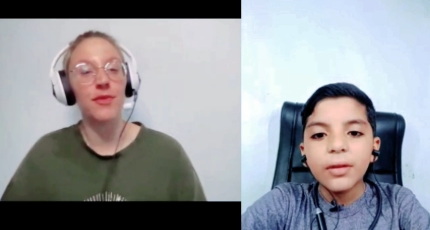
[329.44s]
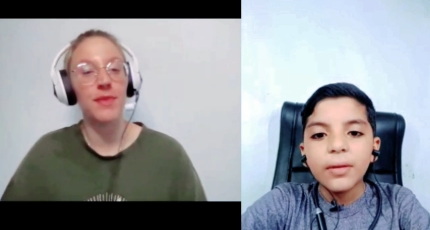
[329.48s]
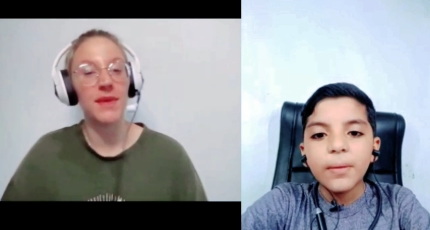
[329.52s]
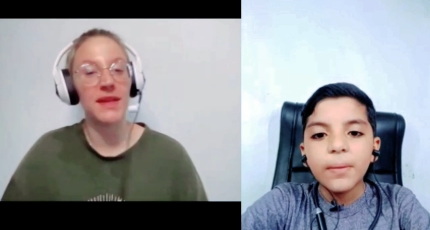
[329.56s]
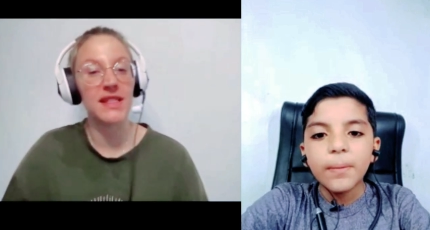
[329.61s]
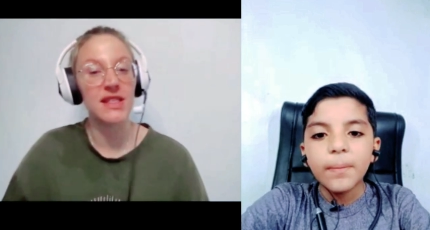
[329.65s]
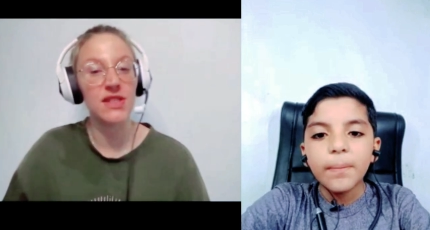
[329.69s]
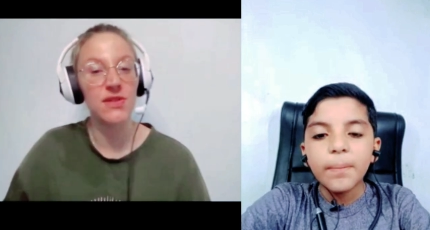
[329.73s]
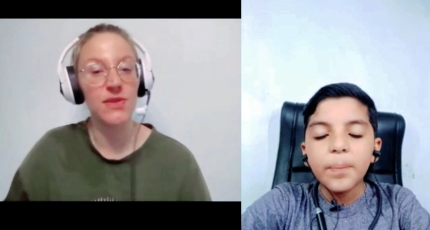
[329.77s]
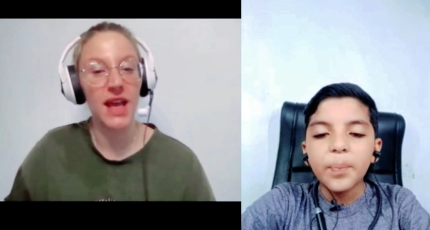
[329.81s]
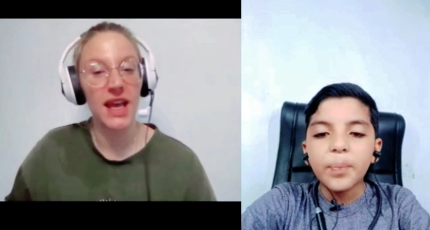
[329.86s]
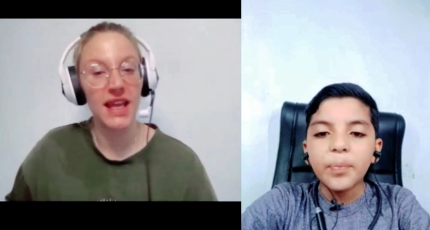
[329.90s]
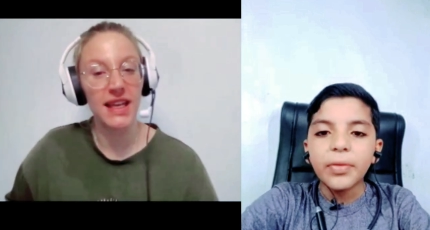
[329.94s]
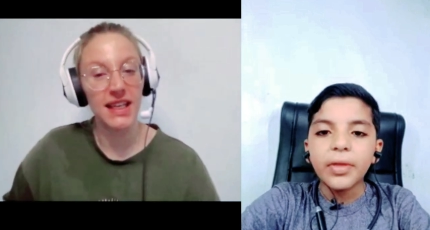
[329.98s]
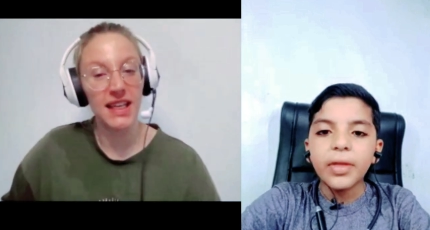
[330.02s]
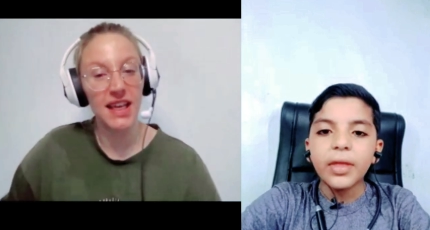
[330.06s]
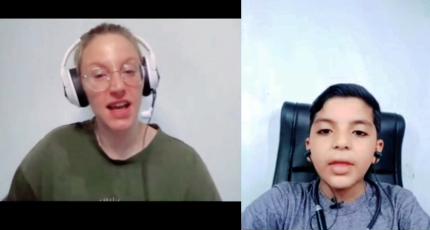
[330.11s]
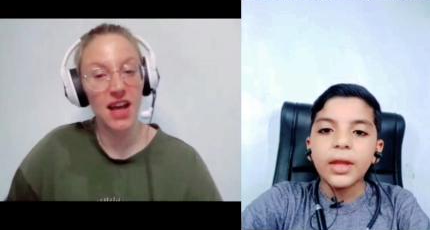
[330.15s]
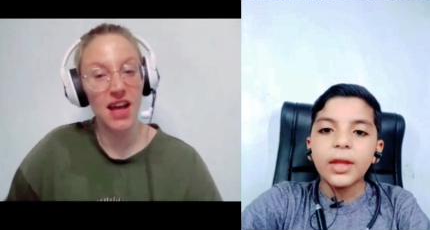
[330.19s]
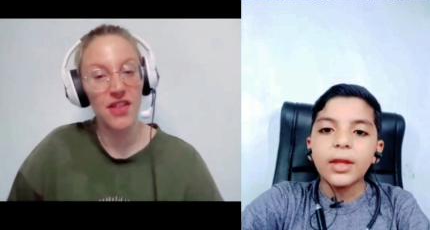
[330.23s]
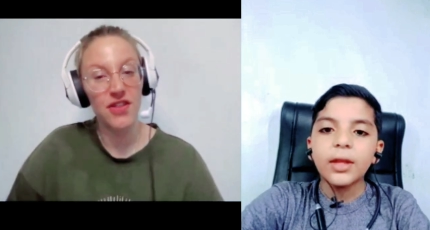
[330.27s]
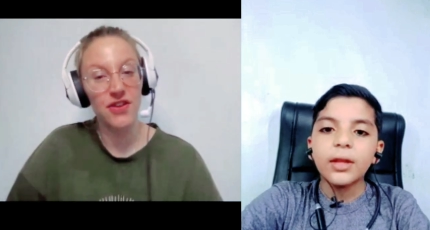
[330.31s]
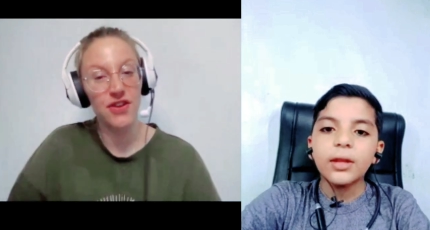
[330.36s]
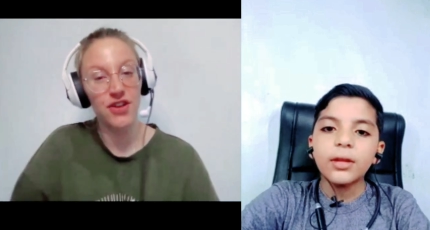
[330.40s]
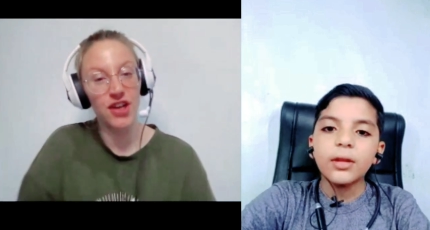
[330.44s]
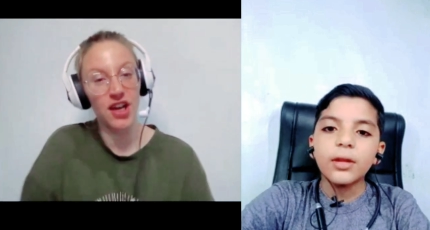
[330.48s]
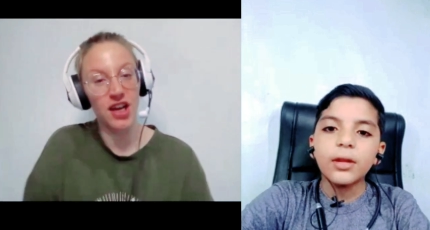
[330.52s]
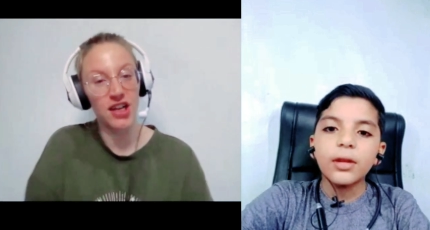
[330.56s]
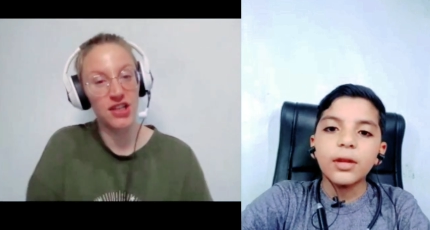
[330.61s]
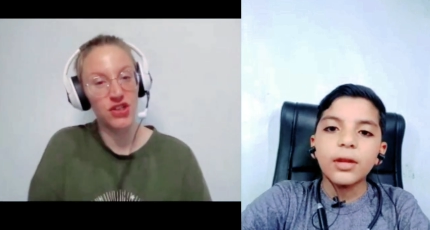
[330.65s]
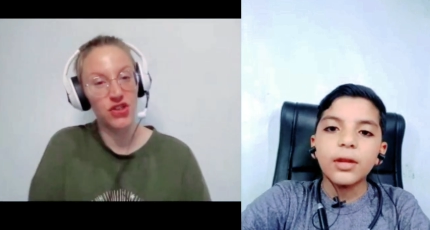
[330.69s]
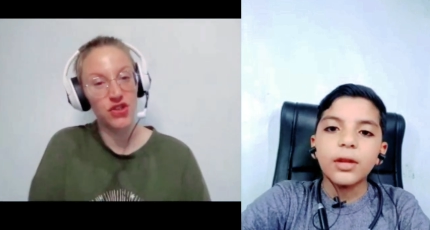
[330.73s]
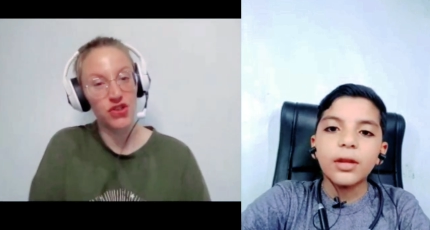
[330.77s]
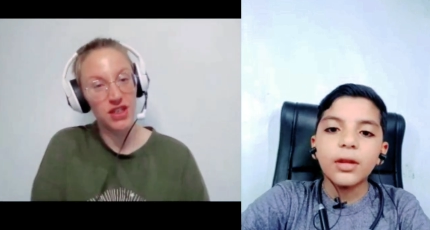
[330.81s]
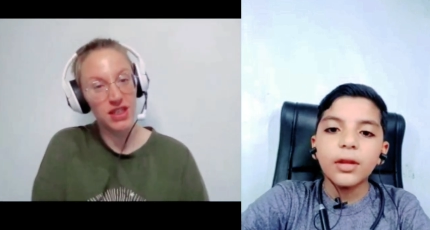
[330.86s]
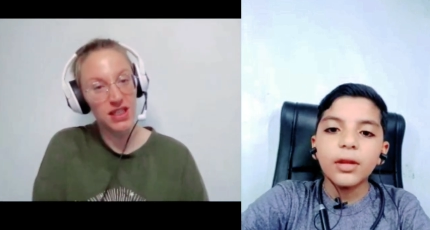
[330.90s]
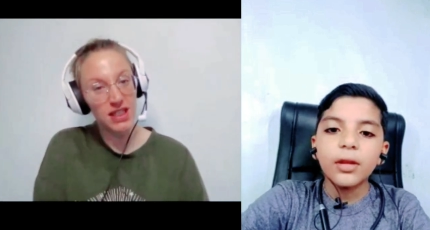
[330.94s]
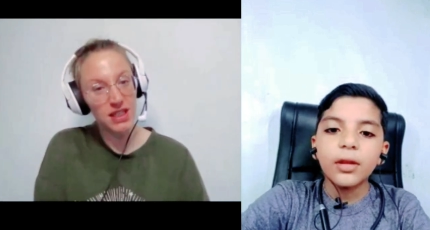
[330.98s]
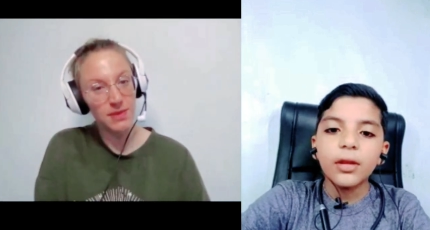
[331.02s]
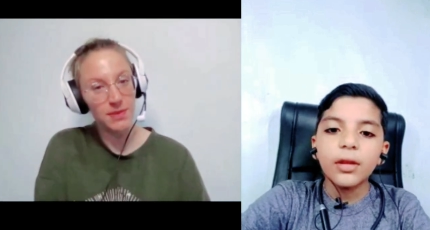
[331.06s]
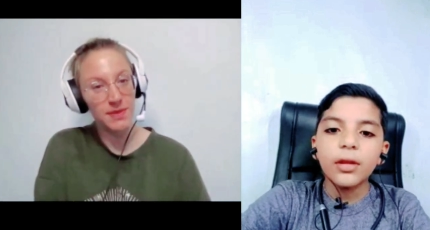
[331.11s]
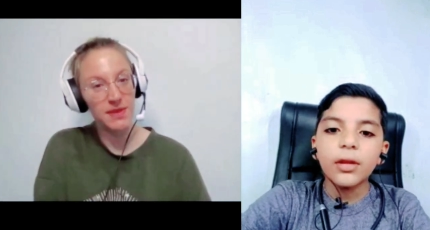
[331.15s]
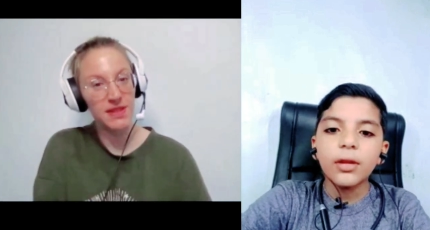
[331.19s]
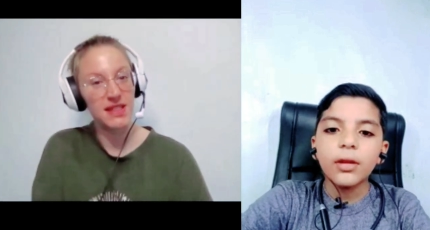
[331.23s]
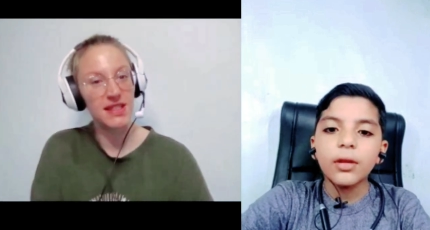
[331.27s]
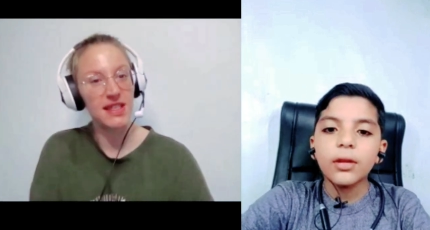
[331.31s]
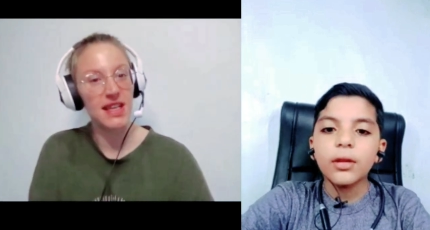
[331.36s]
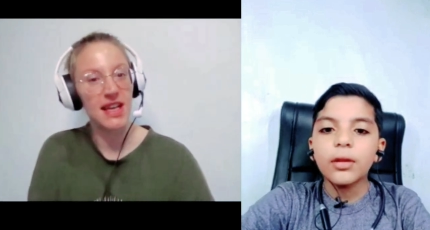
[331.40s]
Speaker 1: have you been to any other
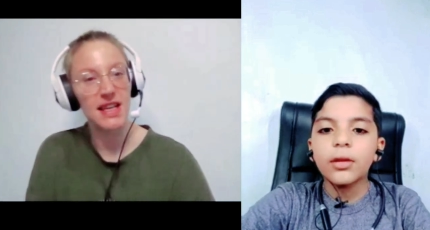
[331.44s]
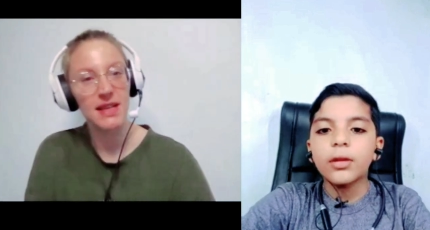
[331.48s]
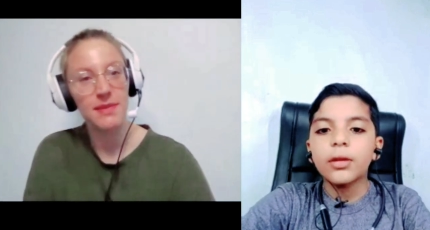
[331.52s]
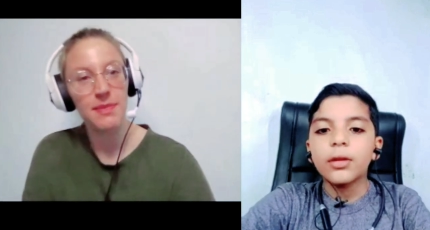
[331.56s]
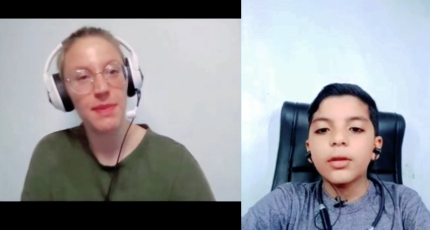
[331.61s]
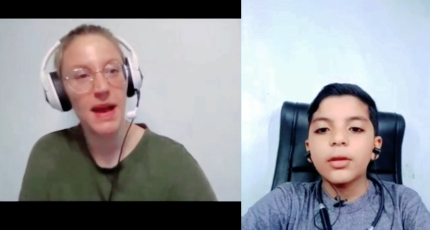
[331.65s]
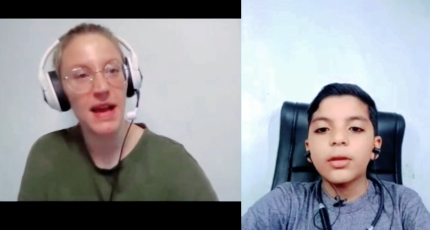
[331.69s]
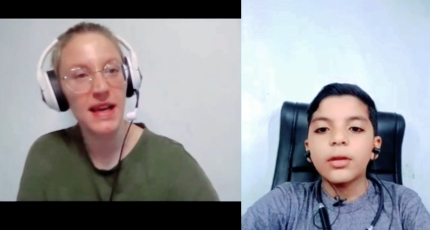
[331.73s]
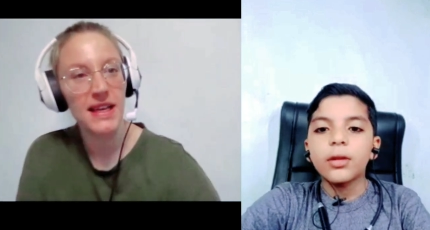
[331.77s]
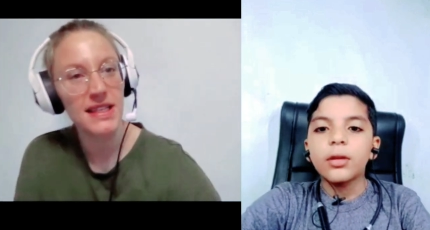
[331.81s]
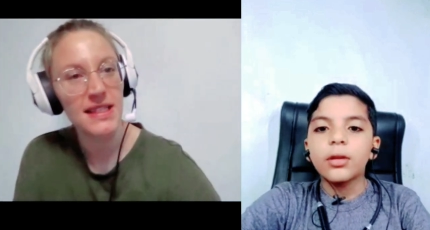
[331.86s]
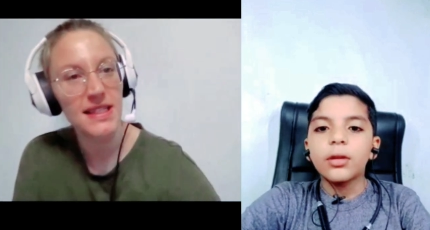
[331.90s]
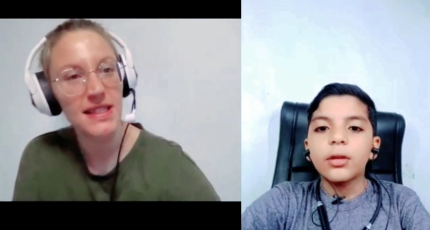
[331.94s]
countries besides